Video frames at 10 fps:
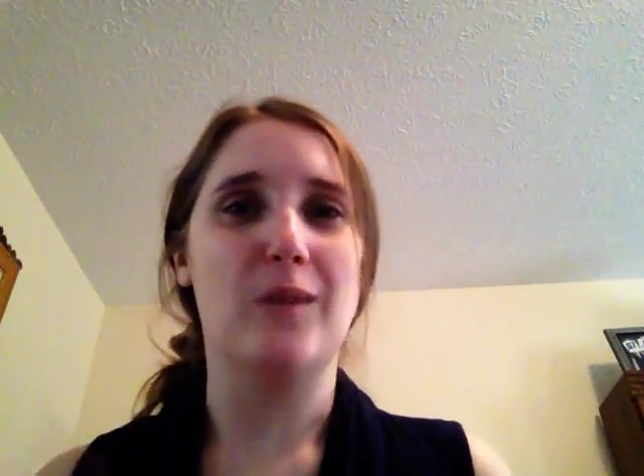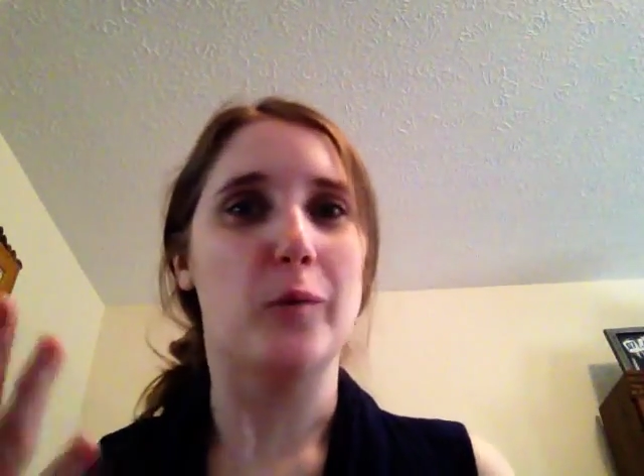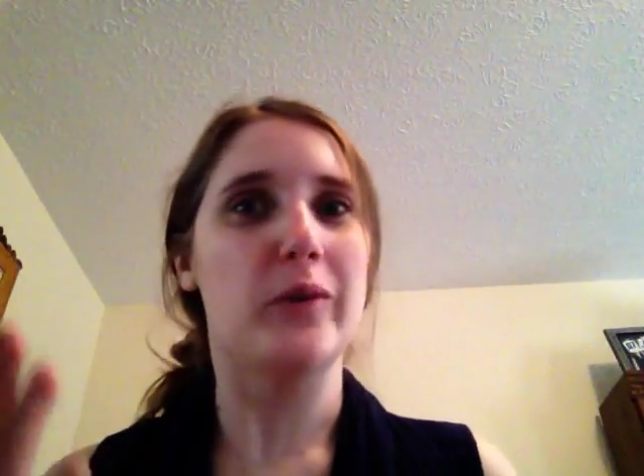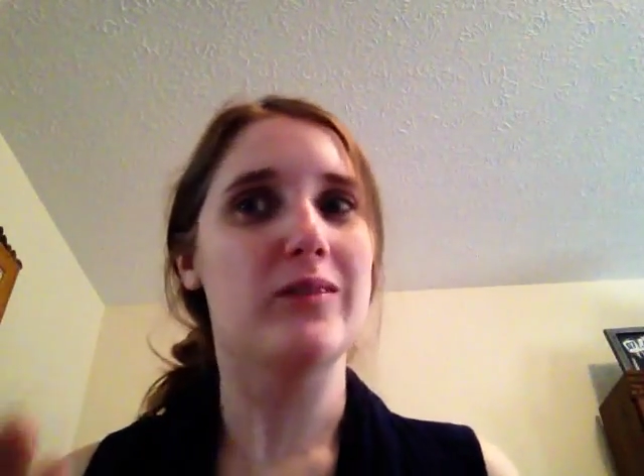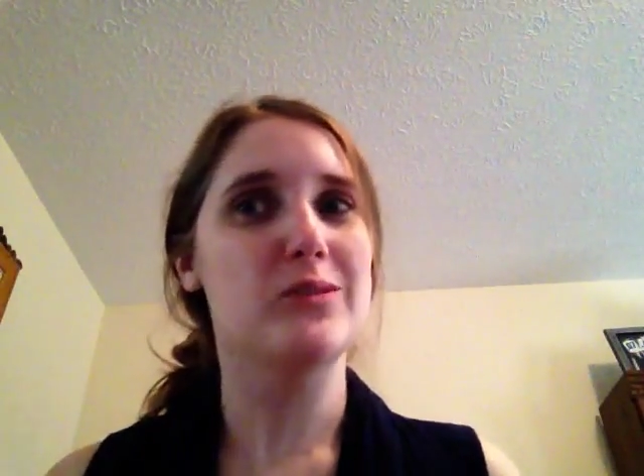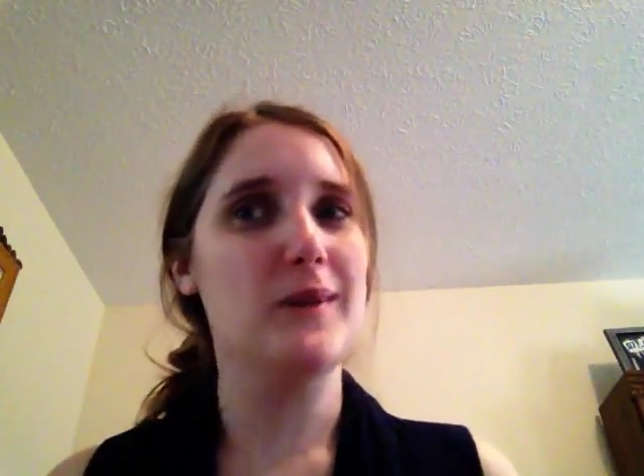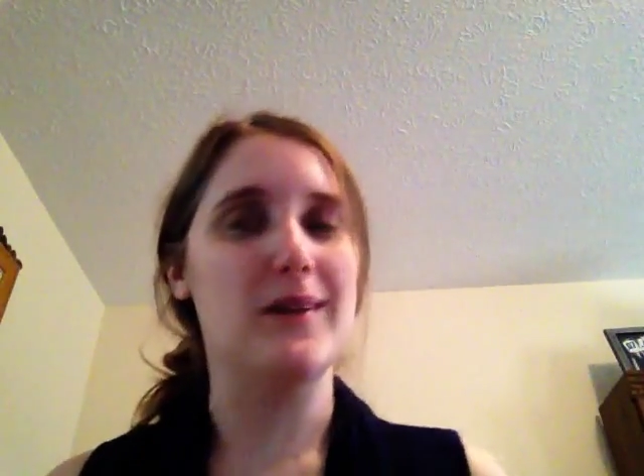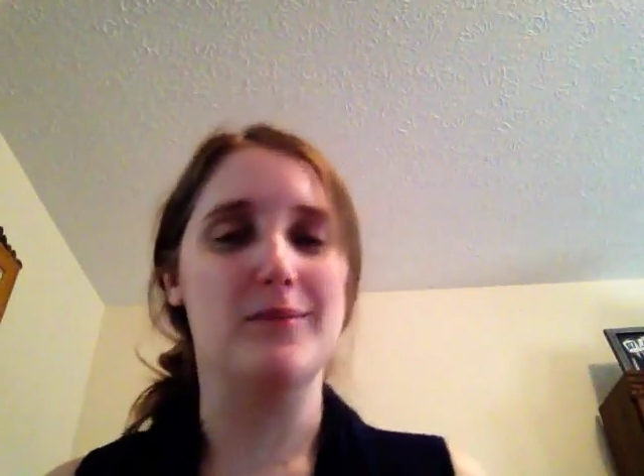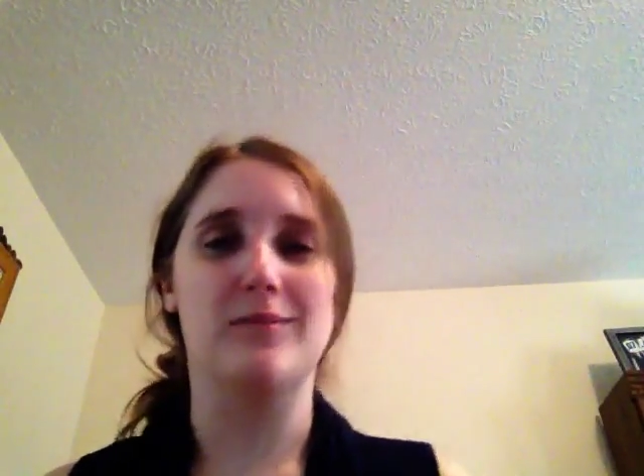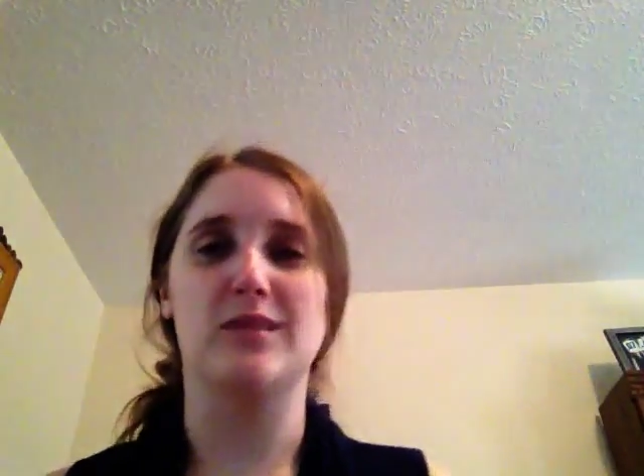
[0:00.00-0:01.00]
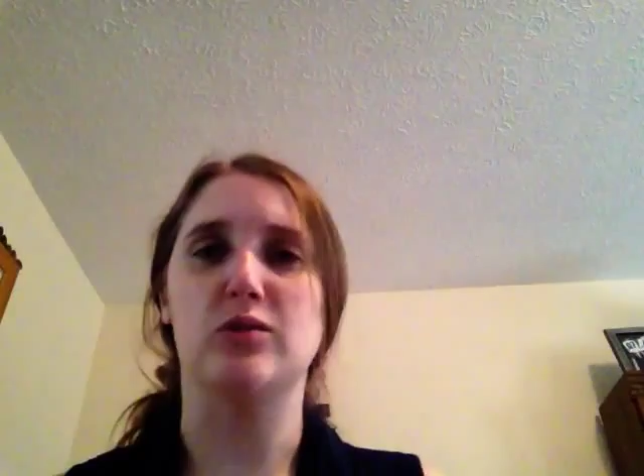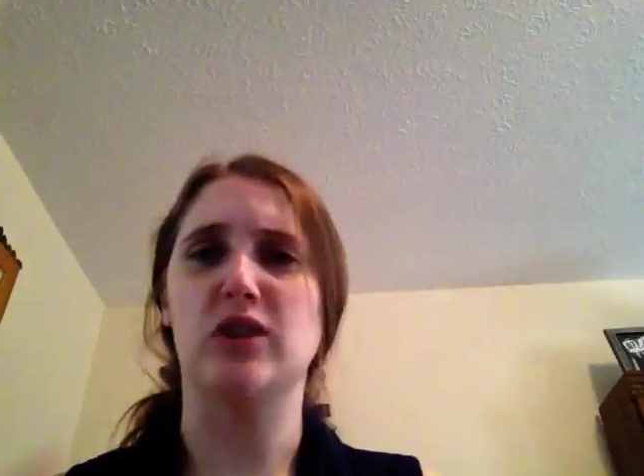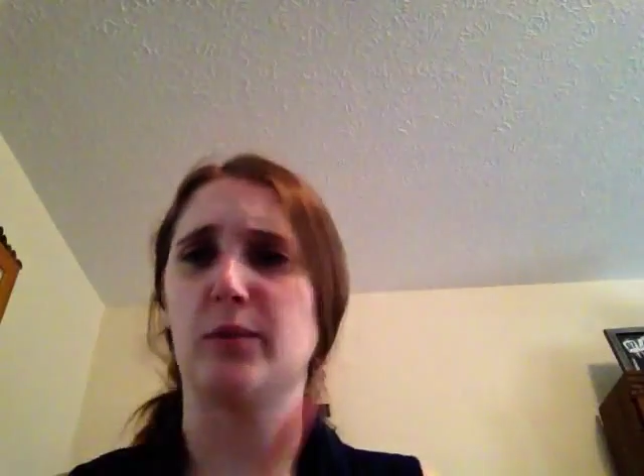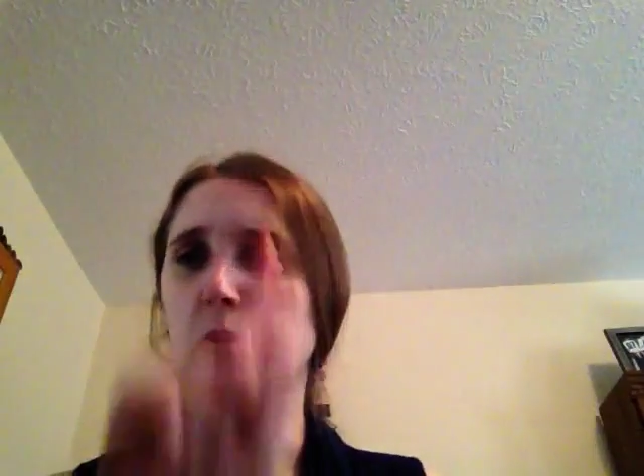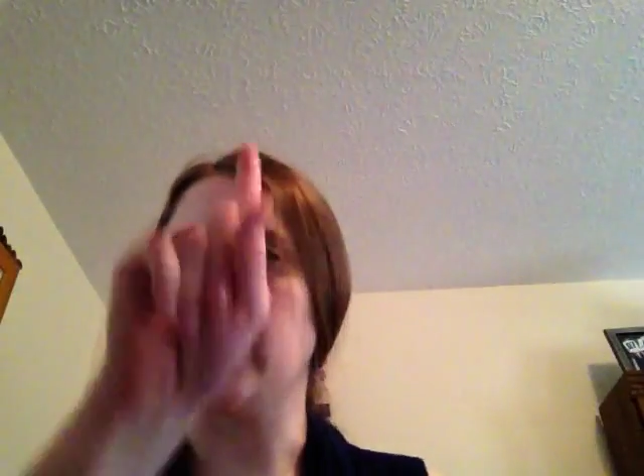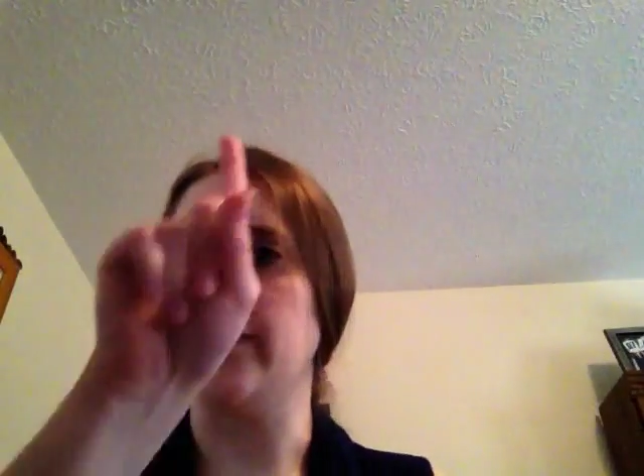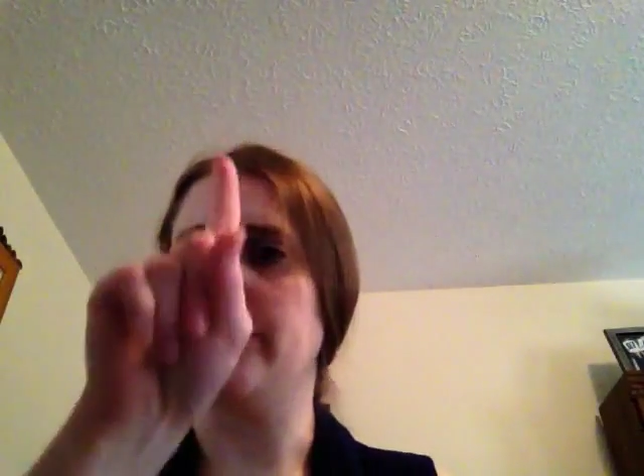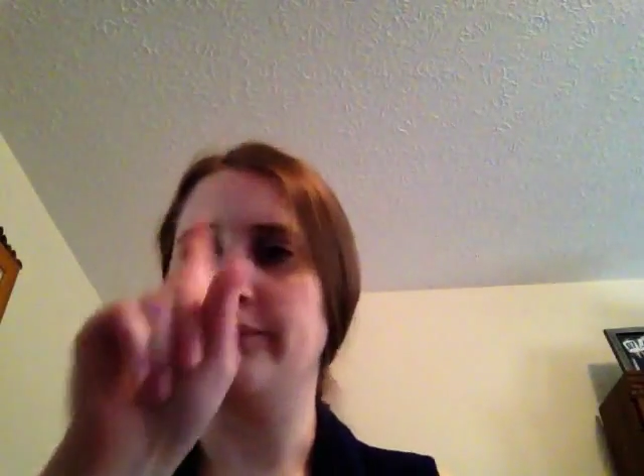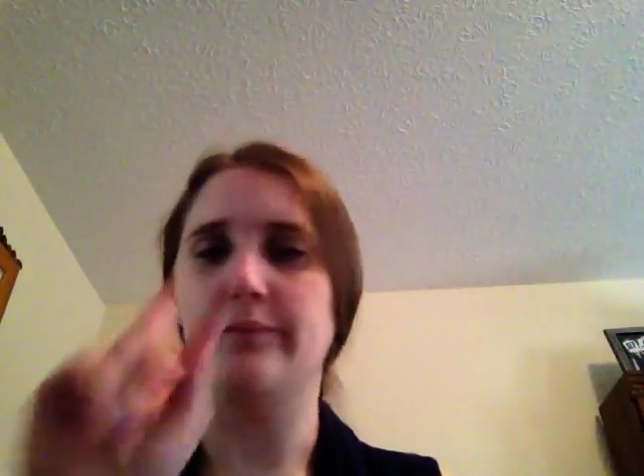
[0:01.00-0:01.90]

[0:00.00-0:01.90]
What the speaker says: Hope you enjoy. So Chapter 1.